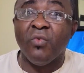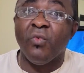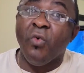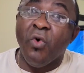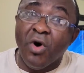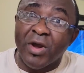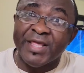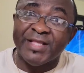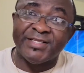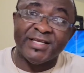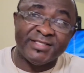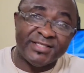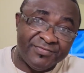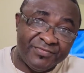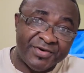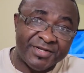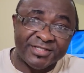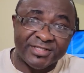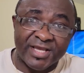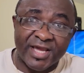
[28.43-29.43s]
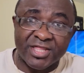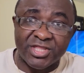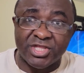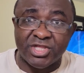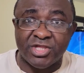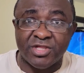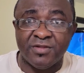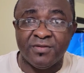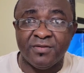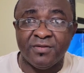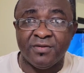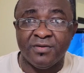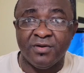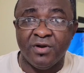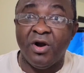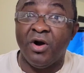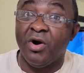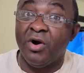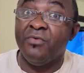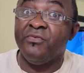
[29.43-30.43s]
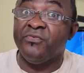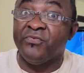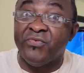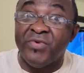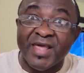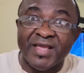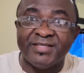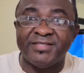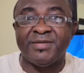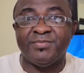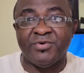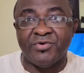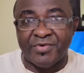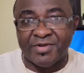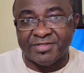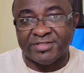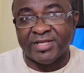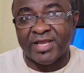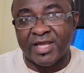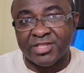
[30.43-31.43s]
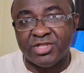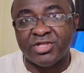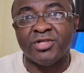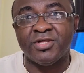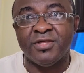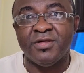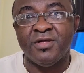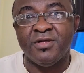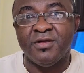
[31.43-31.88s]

qualitative research or flexible research.